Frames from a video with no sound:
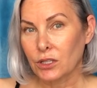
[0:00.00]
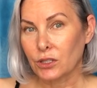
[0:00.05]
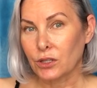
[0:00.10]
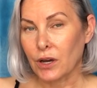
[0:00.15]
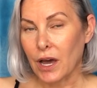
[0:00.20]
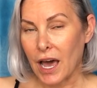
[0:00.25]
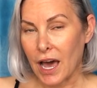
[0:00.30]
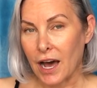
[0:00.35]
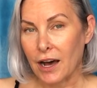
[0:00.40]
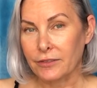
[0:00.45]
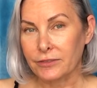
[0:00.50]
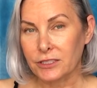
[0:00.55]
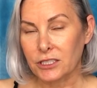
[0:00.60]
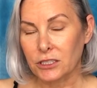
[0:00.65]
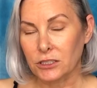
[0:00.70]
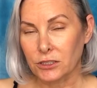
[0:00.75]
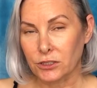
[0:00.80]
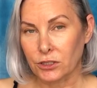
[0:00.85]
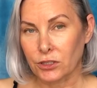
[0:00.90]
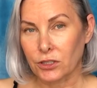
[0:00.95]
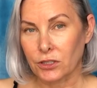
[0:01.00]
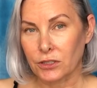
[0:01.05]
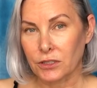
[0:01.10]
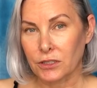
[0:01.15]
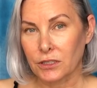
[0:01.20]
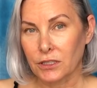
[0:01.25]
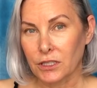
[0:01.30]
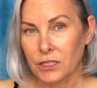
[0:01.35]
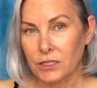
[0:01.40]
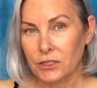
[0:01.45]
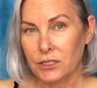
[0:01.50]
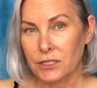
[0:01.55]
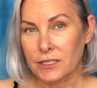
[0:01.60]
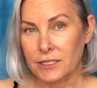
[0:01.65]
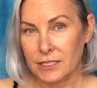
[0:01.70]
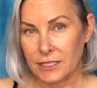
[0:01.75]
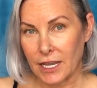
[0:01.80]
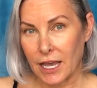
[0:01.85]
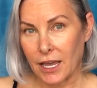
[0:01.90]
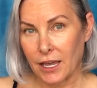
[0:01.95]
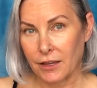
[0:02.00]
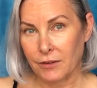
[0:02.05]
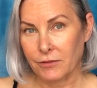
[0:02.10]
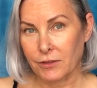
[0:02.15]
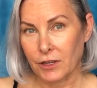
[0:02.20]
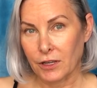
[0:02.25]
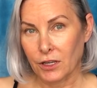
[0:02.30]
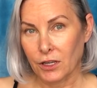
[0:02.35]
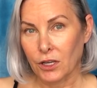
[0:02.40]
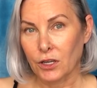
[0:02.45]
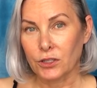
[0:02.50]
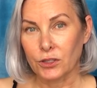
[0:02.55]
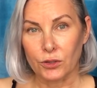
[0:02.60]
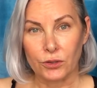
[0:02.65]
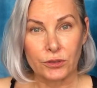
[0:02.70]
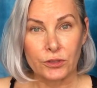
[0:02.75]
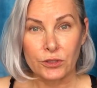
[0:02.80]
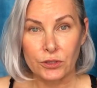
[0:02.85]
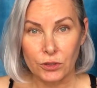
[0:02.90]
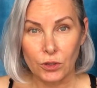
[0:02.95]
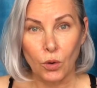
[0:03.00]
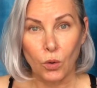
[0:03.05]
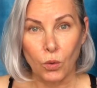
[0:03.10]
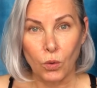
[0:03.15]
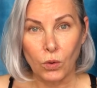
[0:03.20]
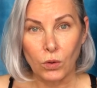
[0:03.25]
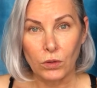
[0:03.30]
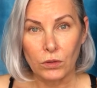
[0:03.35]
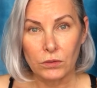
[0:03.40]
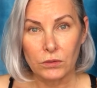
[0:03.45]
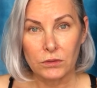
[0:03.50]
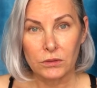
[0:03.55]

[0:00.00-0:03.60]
you have to learn to save your soul.